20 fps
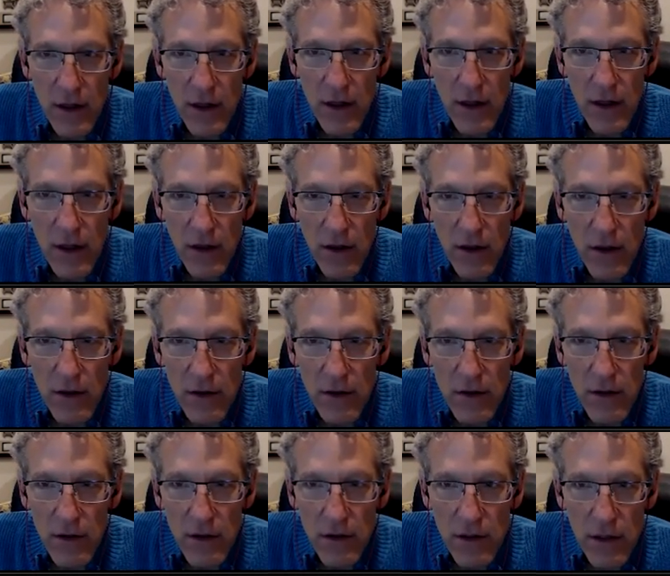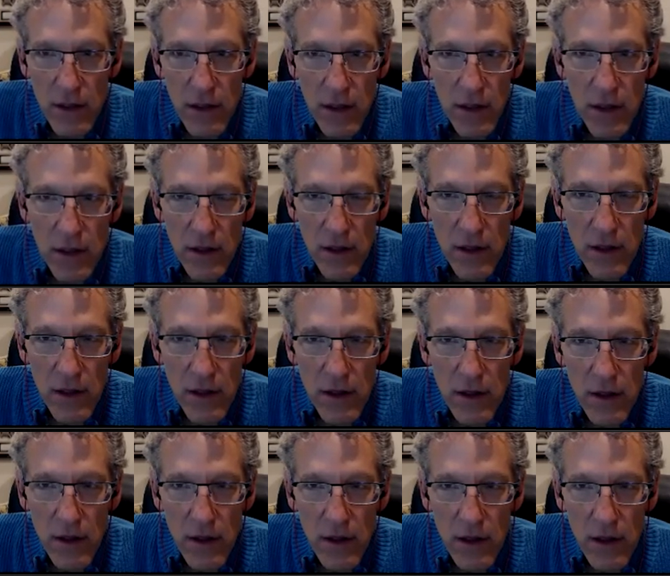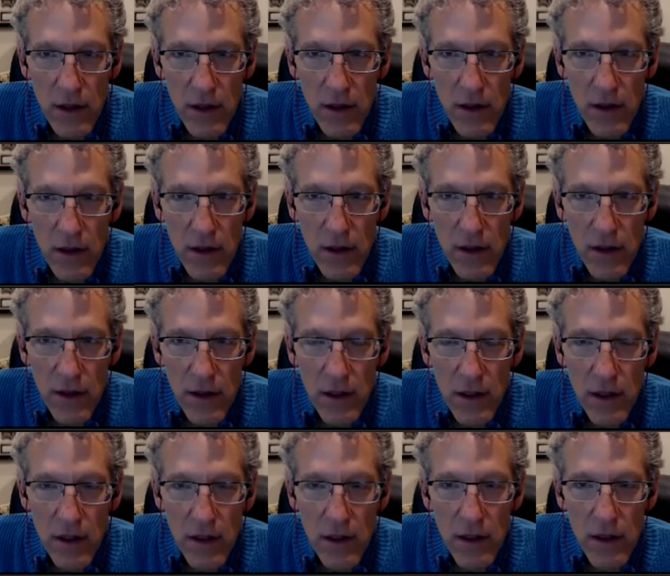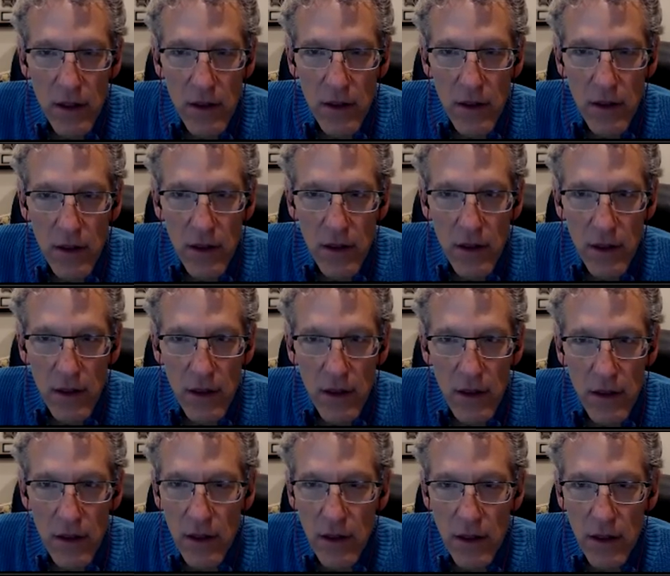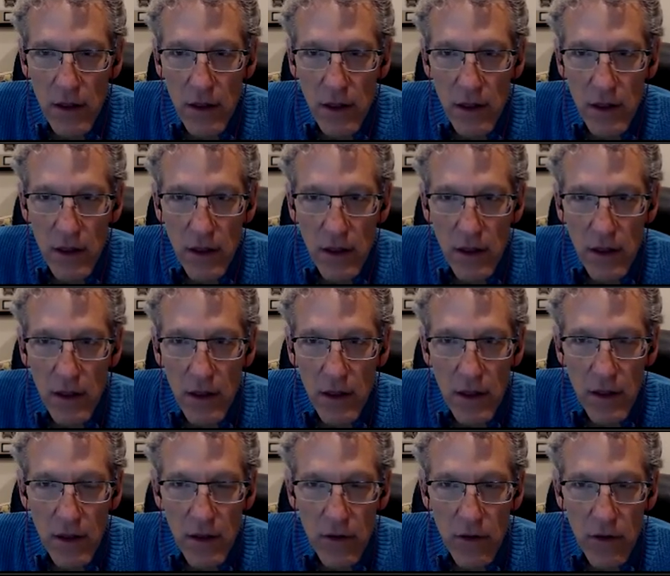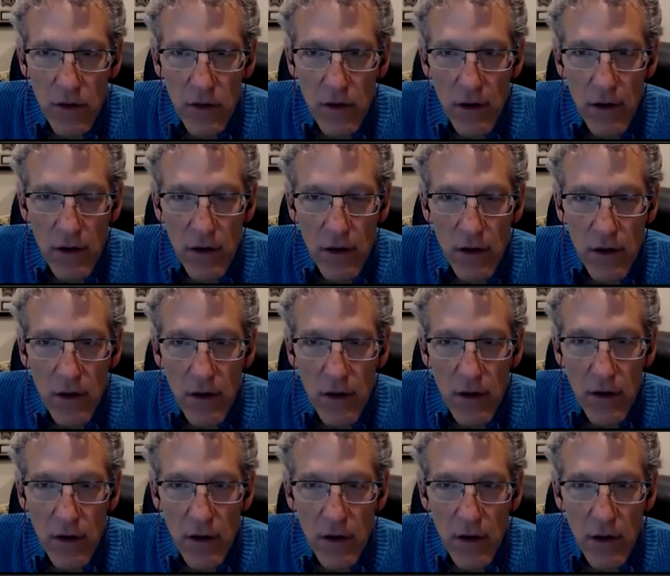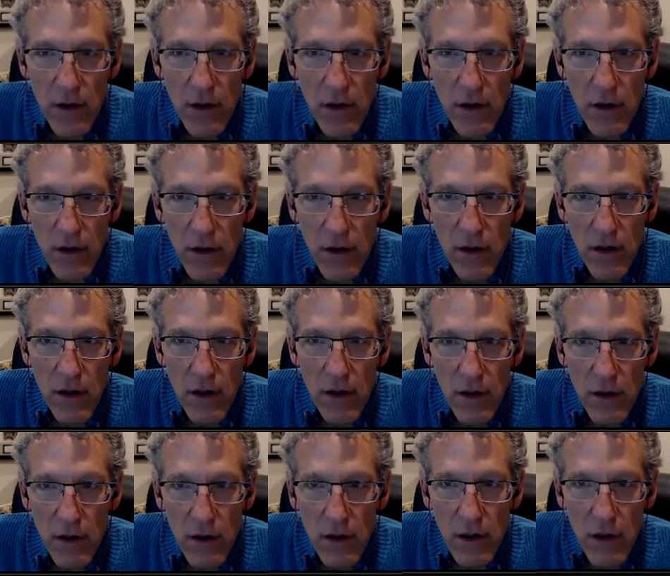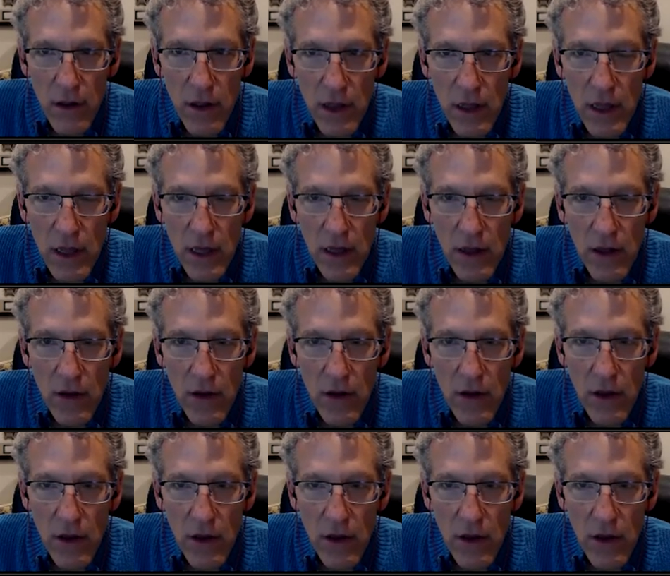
[no speech]